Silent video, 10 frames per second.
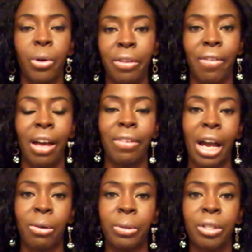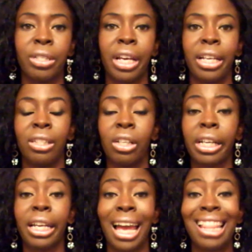45 hours, and
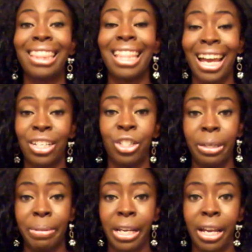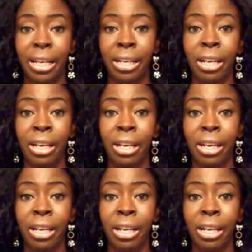looking at that GPA.